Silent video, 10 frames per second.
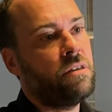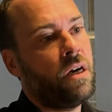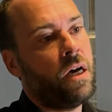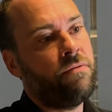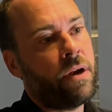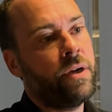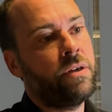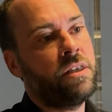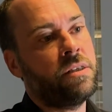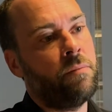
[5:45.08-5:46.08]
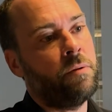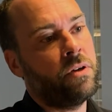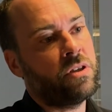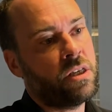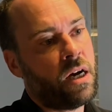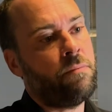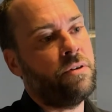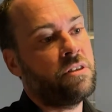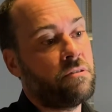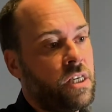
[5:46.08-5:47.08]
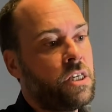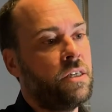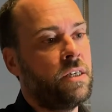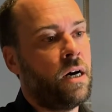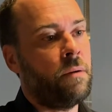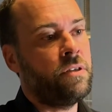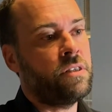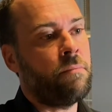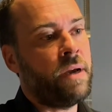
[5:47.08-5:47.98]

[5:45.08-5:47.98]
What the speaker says: are a very good example because carpets, traditional carpets, are made